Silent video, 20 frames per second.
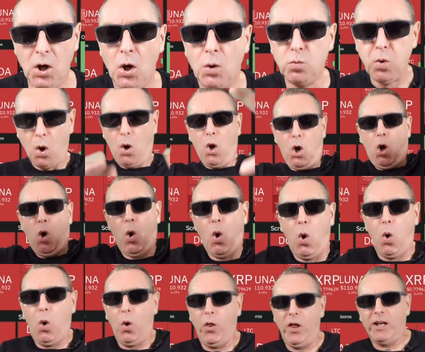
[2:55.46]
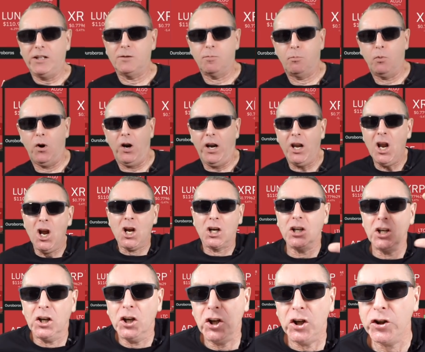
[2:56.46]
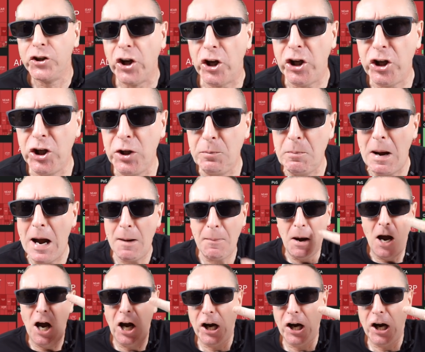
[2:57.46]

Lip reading: Whoa, that's bright. The heat map.